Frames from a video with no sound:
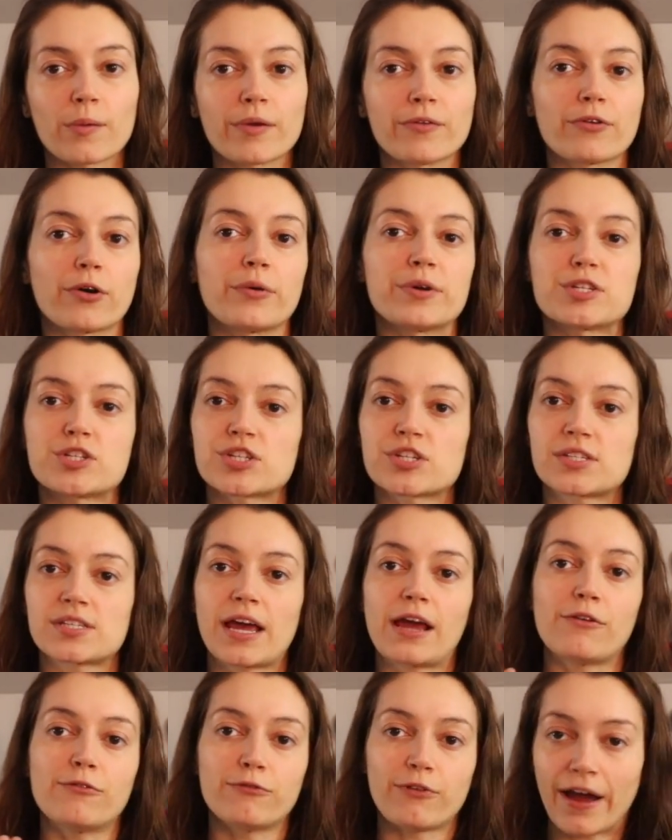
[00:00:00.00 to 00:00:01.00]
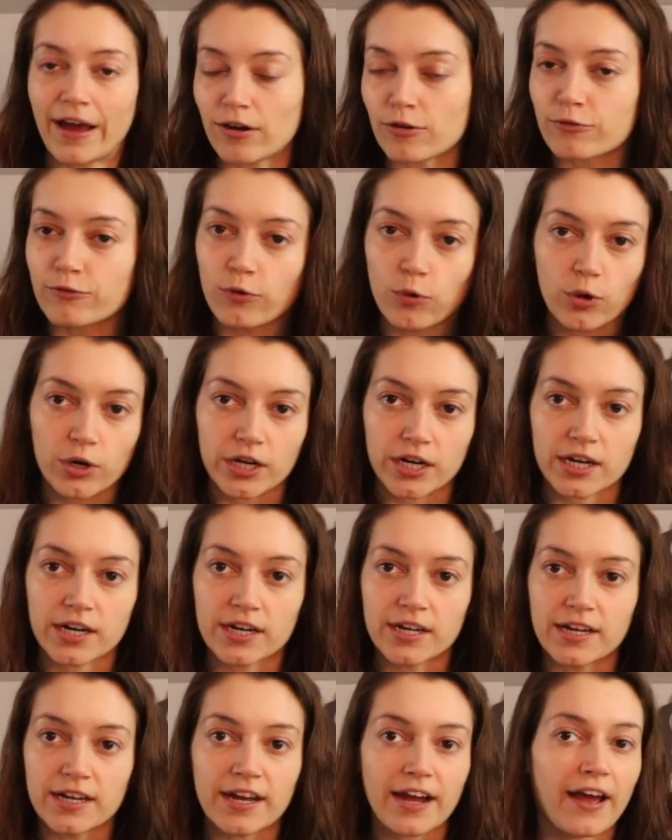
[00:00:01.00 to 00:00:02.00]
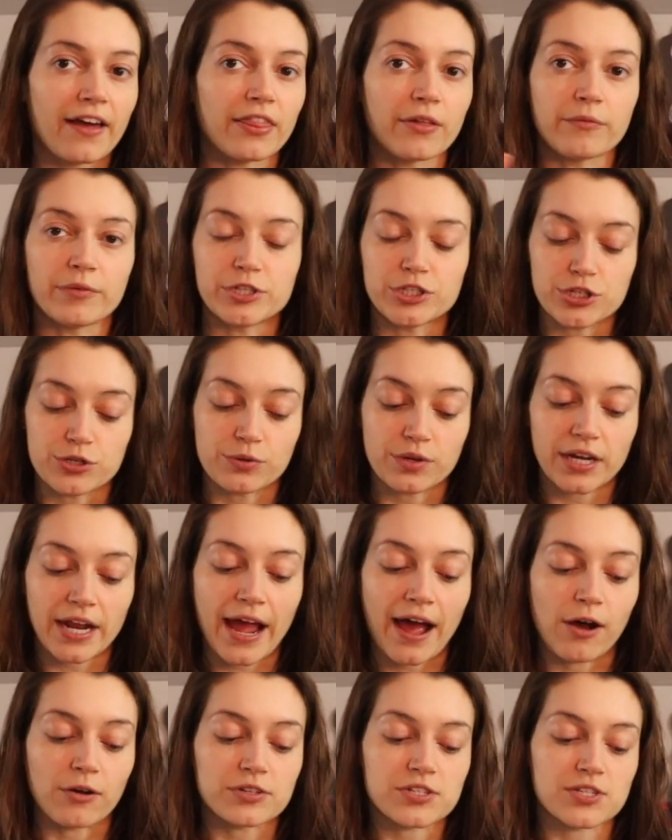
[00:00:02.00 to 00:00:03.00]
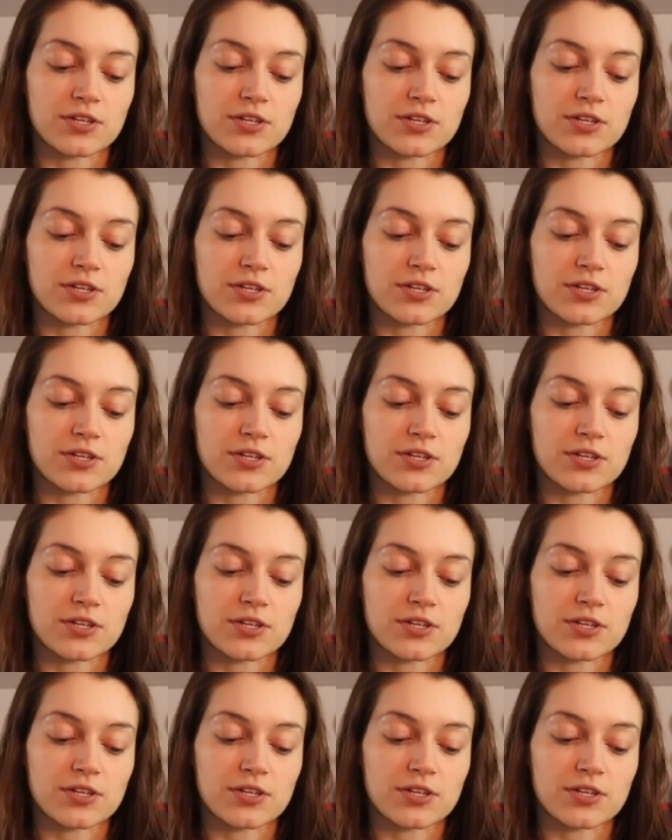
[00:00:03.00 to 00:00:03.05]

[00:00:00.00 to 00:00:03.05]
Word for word: We've always just said final four and then we duke it out.